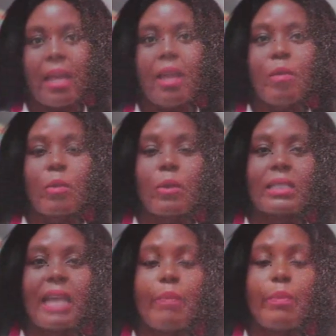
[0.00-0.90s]
I'll be the
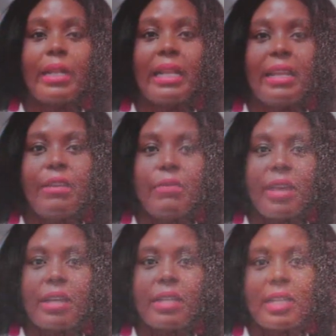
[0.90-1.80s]
voice for the
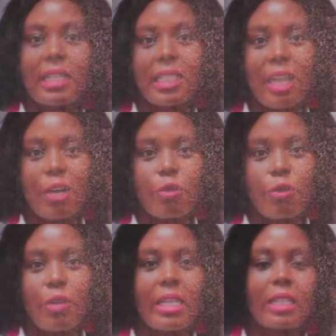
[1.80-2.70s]
voiceless,
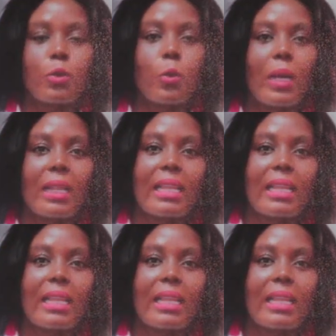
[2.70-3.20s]
children living with